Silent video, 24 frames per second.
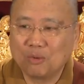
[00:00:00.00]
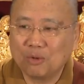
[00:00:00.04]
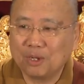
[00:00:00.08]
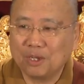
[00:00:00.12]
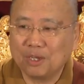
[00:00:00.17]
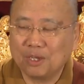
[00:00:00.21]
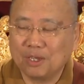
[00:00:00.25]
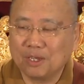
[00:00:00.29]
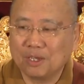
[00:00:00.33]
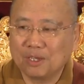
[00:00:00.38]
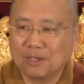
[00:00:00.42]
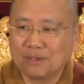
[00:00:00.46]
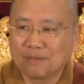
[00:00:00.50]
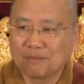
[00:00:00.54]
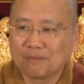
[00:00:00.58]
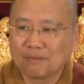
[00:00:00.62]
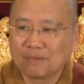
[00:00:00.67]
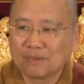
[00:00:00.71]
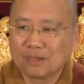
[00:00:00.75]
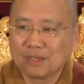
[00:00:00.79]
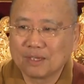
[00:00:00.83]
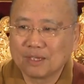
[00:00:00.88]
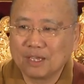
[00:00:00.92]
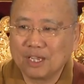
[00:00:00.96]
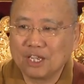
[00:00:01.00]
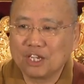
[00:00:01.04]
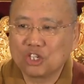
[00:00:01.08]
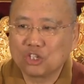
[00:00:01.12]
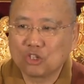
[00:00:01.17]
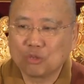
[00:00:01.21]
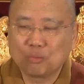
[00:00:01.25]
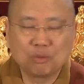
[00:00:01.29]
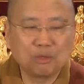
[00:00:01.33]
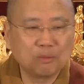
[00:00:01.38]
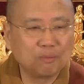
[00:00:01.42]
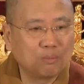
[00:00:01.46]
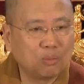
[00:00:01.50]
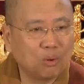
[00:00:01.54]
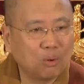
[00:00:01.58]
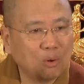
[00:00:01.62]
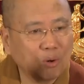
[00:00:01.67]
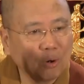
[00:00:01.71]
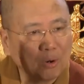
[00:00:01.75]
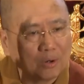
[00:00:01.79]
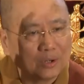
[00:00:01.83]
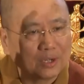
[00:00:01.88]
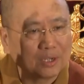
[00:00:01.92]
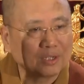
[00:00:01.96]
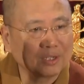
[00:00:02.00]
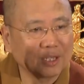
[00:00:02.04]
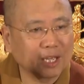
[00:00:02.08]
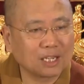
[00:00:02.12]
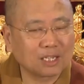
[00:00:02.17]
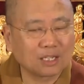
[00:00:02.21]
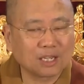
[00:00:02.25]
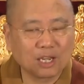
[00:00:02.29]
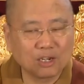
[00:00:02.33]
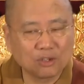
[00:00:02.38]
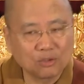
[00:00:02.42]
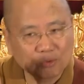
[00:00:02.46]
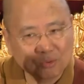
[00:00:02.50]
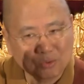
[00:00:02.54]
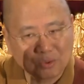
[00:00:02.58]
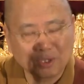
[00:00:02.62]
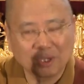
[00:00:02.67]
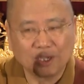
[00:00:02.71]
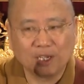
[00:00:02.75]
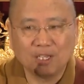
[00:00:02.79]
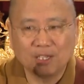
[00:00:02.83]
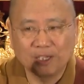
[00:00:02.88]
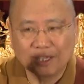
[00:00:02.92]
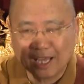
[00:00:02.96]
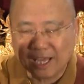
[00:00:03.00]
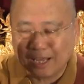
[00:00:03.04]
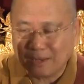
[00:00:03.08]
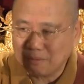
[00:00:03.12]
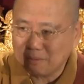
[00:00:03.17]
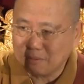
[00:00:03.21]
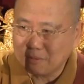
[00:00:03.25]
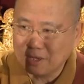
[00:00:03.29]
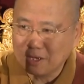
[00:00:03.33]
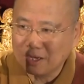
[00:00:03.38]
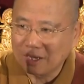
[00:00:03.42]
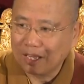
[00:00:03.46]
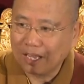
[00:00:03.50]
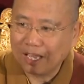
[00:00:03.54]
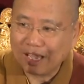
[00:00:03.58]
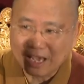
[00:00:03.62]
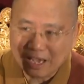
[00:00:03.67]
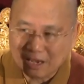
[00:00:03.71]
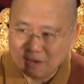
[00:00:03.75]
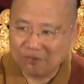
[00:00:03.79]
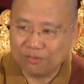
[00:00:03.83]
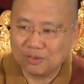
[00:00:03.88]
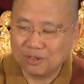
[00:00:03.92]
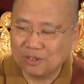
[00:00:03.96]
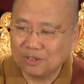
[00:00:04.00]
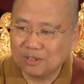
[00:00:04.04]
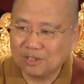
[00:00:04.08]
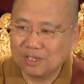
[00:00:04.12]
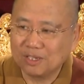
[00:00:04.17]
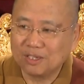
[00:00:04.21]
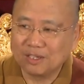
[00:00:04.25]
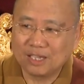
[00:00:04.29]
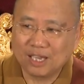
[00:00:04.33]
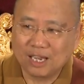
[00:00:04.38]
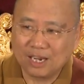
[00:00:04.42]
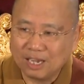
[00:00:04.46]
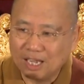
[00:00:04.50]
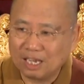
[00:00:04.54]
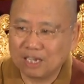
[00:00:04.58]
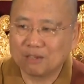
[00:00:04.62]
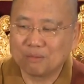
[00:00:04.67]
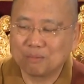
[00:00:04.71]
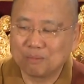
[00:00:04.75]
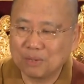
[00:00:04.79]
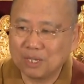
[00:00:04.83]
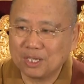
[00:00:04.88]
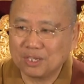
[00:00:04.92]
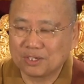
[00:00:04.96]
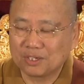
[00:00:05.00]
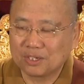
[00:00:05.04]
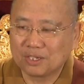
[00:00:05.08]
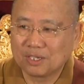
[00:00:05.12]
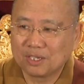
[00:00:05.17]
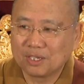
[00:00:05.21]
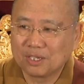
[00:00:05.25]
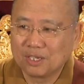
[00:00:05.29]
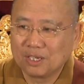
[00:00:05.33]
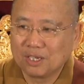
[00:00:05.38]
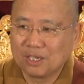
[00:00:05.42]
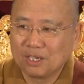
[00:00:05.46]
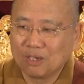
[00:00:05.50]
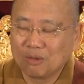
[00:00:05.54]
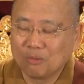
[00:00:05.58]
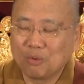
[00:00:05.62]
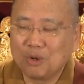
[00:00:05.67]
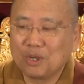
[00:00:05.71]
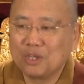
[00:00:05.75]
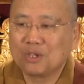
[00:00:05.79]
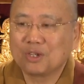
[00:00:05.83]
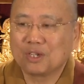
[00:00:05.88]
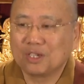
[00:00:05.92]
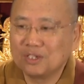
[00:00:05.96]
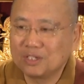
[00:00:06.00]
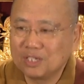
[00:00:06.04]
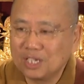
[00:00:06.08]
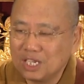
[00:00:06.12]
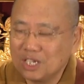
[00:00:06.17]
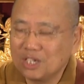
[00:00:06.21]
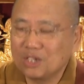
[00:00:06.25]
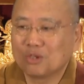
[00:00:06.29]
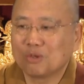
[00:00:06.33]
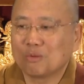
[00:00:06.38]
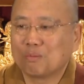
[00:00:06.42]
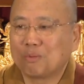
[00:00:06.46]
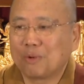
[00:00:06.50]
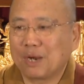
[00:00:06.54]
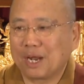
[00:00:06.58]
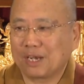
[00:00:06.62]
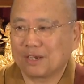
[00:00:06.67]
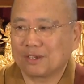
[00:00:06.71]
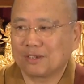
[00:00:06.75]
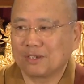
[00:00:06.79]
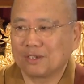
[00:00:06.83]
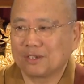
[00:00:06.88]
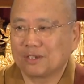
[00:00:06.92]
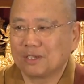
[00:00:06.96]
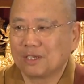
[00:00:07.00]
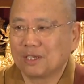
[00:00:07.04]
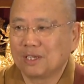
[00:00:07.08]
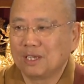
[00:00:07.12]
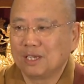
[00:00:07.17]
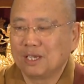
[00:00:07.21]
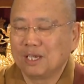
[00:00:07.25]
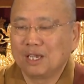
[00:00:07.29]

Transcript: way, is to be born in that country, in that heaven, in that land of bliss, where you continue to practice.